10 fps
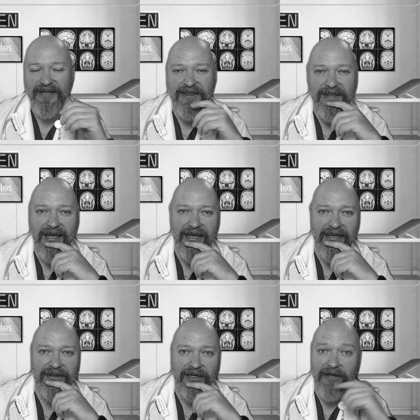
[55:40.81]

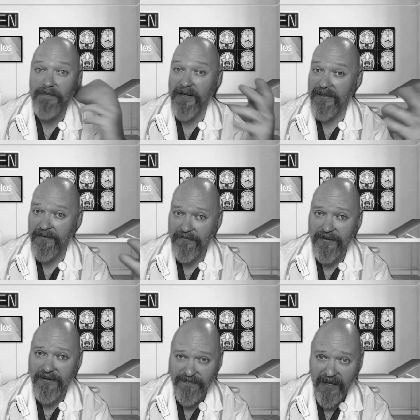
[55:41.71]
Their opinion
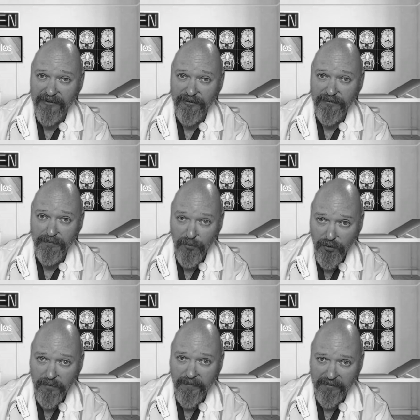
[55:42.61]
is valued
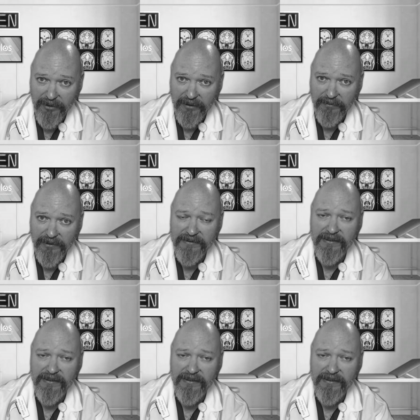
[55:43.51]
more by the marketplace.